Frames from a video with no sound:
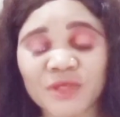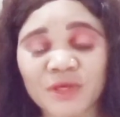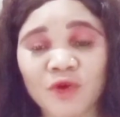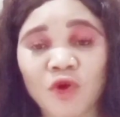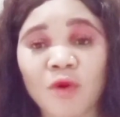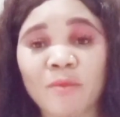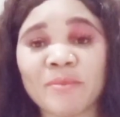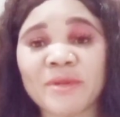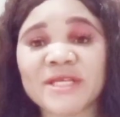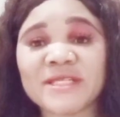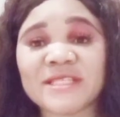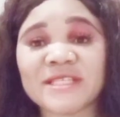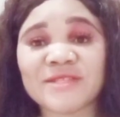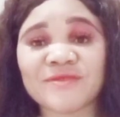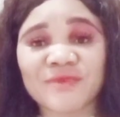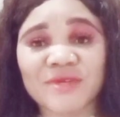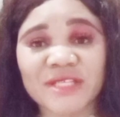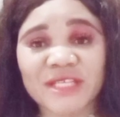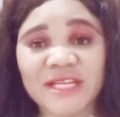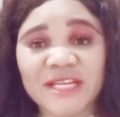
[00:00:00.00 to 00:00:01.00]
Complete it
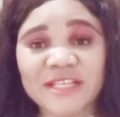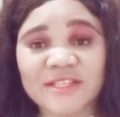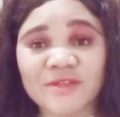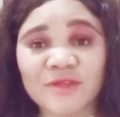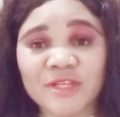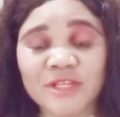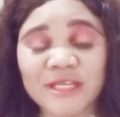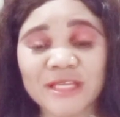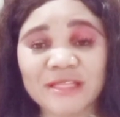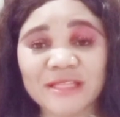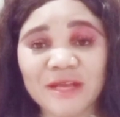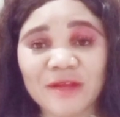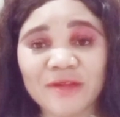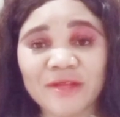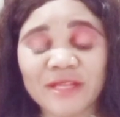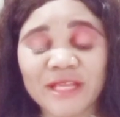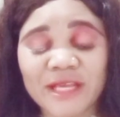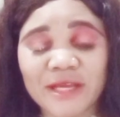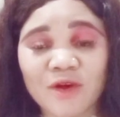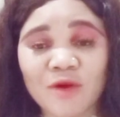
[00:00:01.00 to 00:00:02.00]
for the next
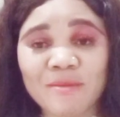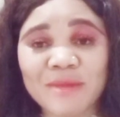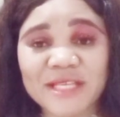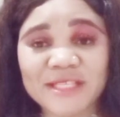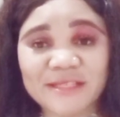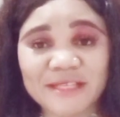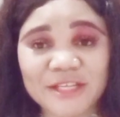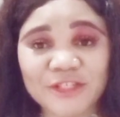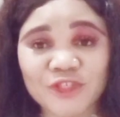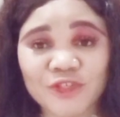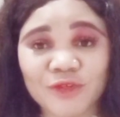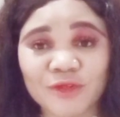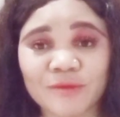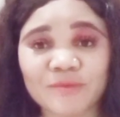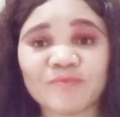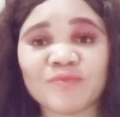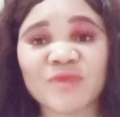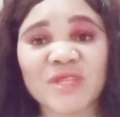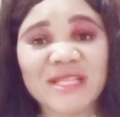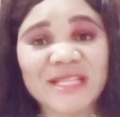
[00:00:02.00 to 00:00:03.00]
the comment session.
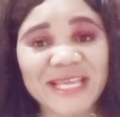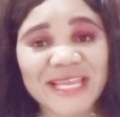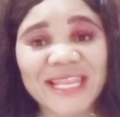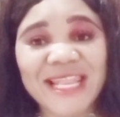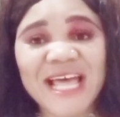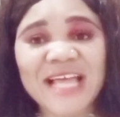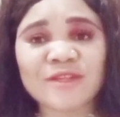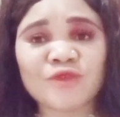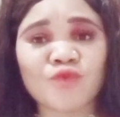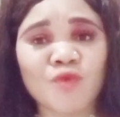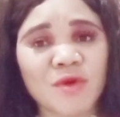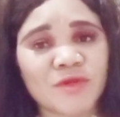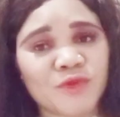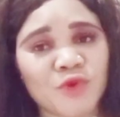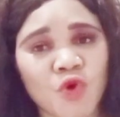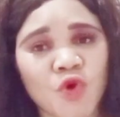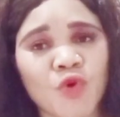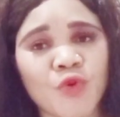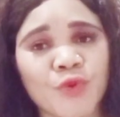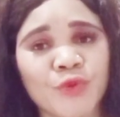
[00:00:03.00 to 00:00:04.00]
The land was
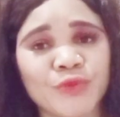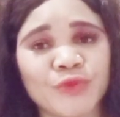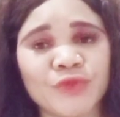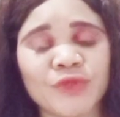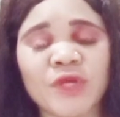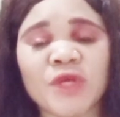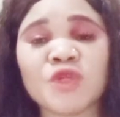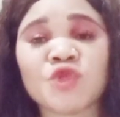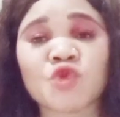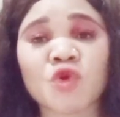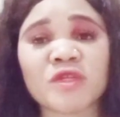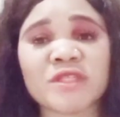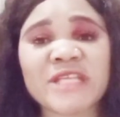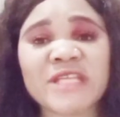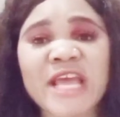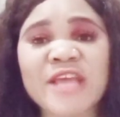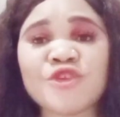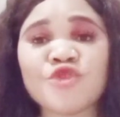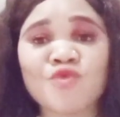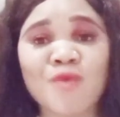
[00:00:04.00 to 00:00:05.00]
whole.
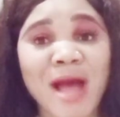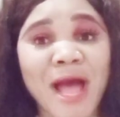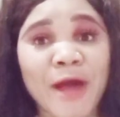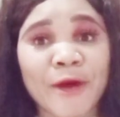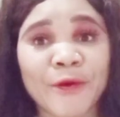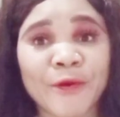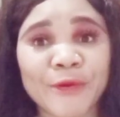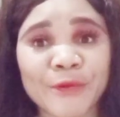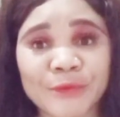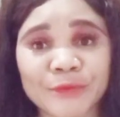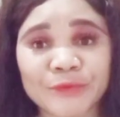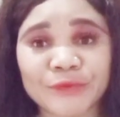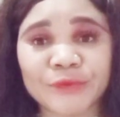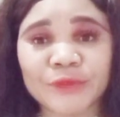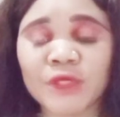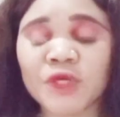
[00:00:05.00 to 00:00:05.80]
Today you are whole.